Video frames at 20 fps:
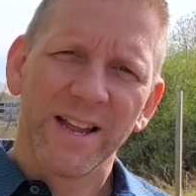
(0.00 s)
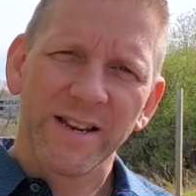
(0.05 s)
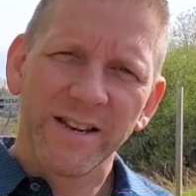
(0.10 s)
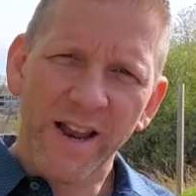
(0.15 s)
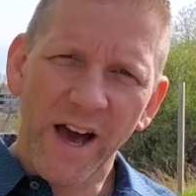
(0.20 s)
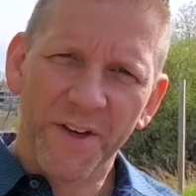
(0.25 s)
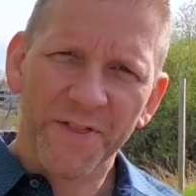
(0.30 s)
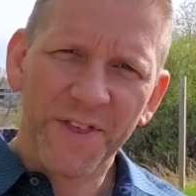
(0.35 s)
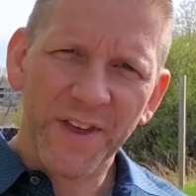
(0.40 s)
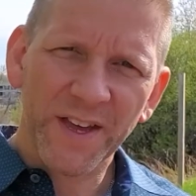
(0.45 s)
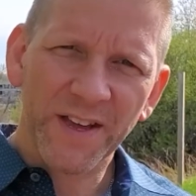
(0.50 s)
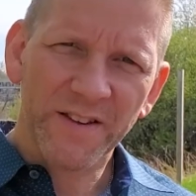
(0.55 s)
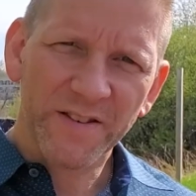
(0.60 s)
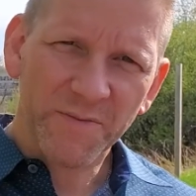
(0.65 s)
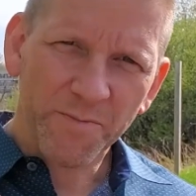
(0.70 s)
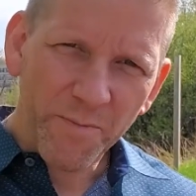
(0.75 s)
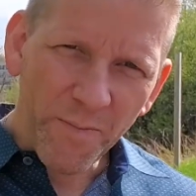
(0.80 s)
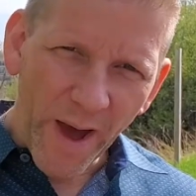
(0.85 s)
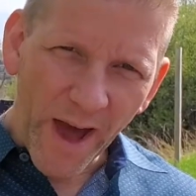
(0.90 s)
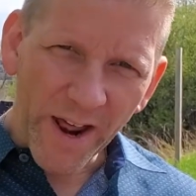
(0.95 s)
Nothing is
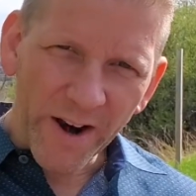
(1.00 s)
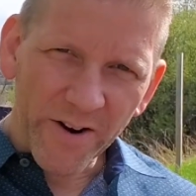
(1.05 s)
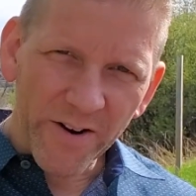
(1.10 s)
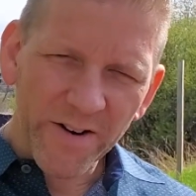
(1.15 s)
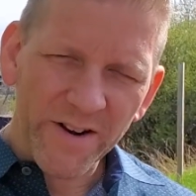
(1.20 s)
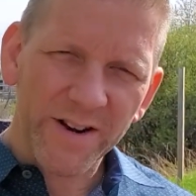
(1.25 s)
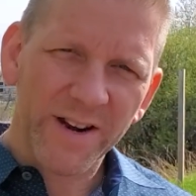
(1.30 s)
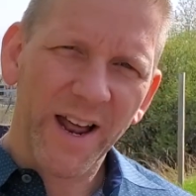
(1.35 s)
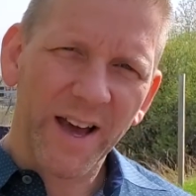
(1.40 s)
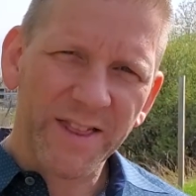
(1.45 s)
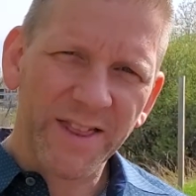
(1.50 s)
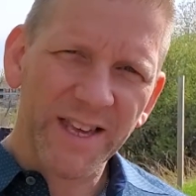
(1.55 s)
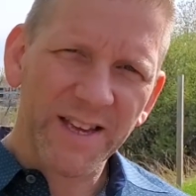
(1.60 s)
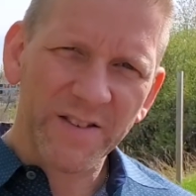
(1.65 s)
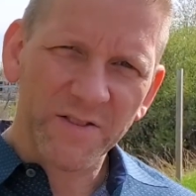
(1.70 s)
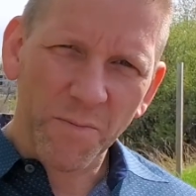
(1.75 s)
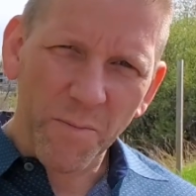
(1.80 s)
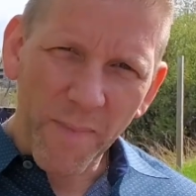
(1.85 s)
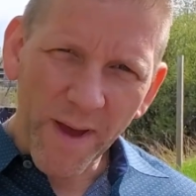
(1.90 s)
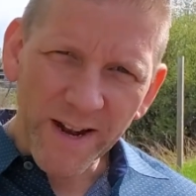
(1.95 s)
better,
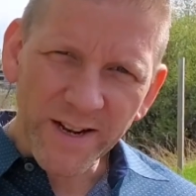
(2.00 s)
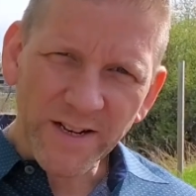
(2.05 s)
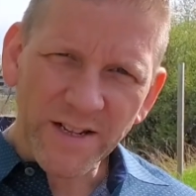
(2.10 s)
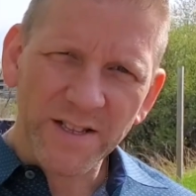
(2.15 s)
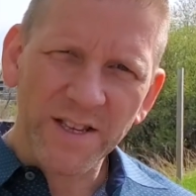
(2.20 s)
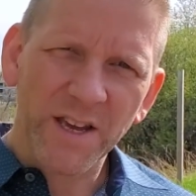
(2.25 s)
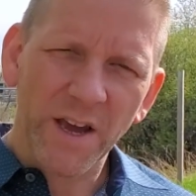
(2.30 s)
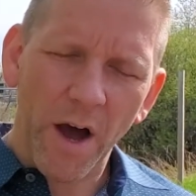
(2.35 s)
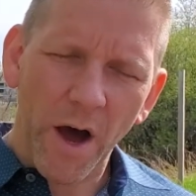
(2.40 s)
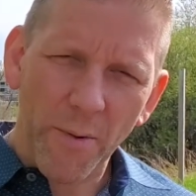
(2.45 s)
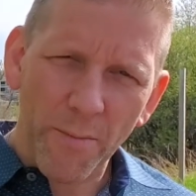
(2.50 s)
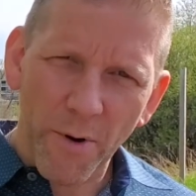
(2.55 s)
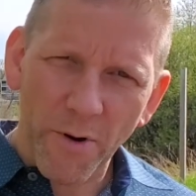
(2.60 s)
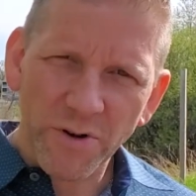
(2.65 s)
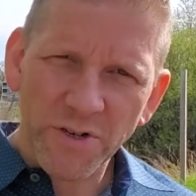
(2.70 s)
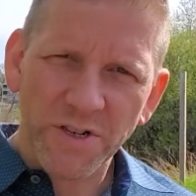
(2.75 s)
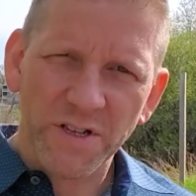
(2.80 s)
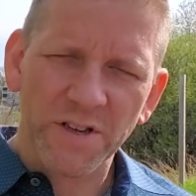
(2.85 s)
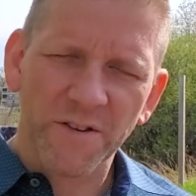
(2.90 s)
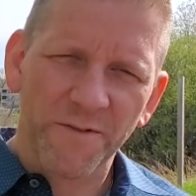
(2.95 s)
nothing's mentally,
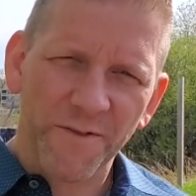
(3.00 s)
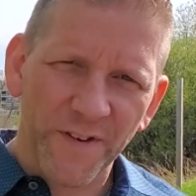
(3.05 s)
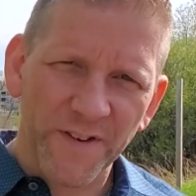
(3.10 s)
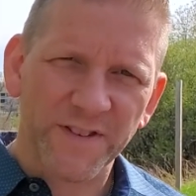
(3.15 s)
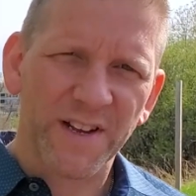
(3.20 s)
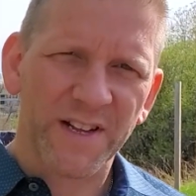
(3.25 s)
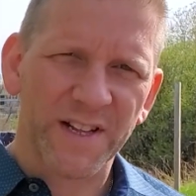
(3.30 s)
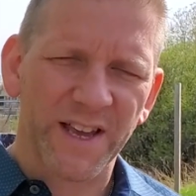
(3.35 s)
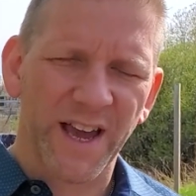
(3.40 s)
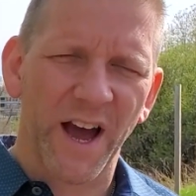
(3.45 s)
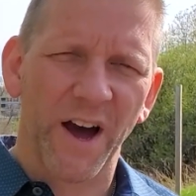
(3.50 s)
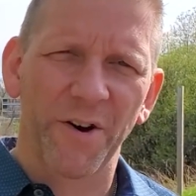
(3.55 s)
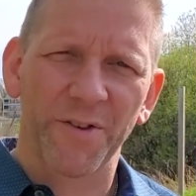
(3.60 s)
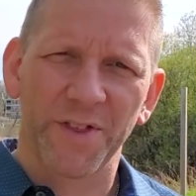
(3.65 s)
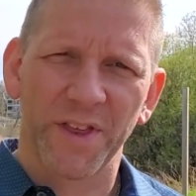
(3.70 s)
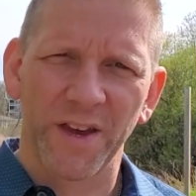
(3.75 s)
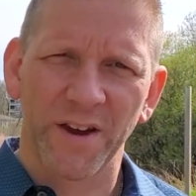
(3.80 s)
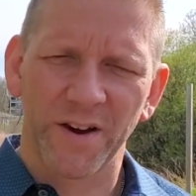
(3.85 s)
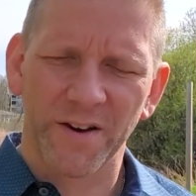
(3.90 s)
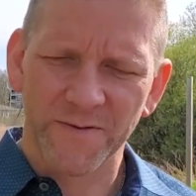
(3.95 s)
emotionally, physically
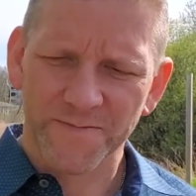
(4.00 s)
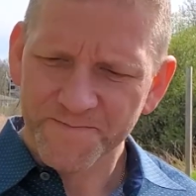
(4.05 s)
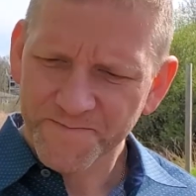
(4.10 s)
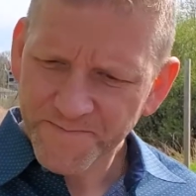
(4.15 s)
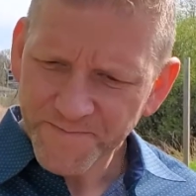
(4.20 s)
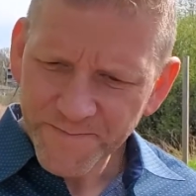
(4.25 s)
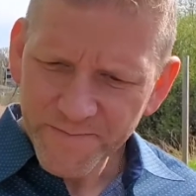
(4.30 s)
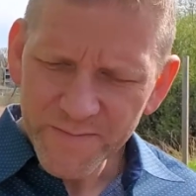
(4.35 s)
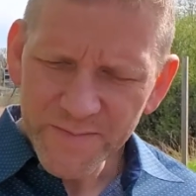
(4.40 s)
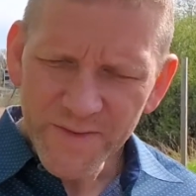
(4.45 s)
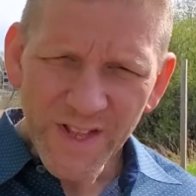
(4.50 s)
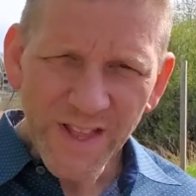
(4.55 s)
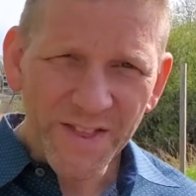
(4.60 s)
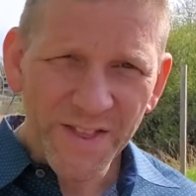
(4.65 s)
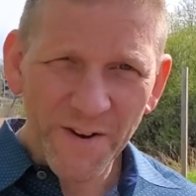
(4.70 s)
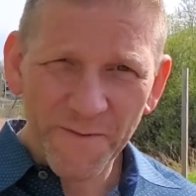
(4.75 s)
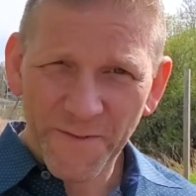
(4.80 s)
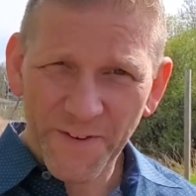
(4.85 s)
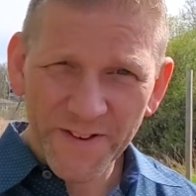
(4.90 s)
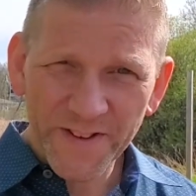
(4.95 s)
healthier
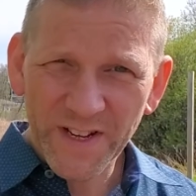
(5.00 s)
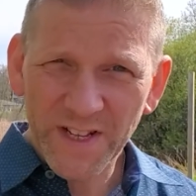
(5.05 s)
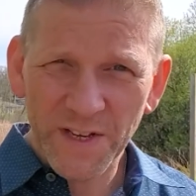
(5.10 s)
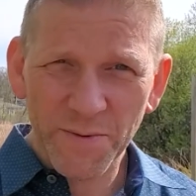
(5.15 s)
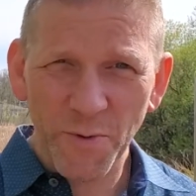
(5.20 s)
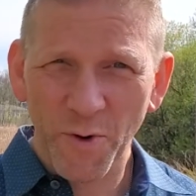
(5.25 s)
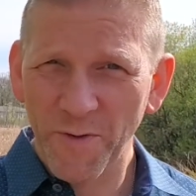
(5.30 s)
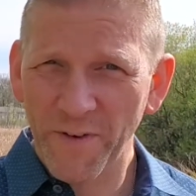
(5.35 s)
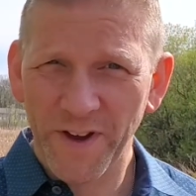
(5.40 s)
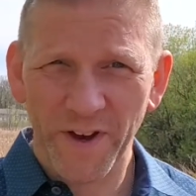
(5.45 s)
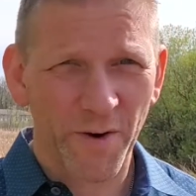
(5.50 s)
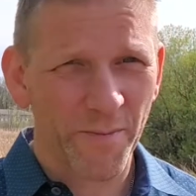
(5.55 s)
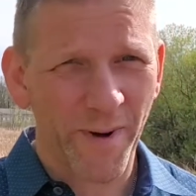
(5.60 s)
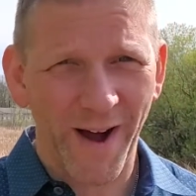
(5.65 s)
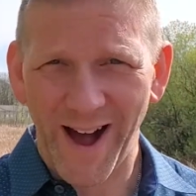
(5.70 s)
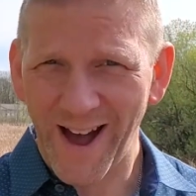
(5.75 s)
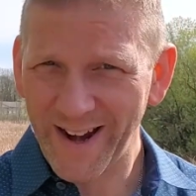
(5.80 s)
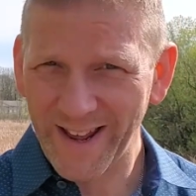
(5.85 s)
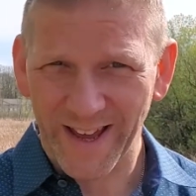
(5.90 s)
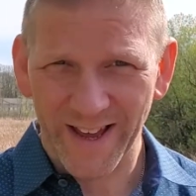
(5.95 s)
than physically moving your
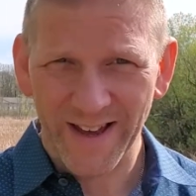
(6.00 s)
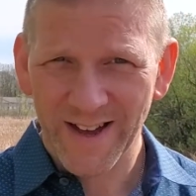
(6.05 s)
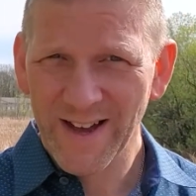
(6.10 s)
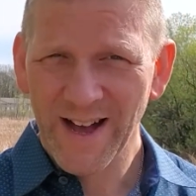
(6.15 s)
body.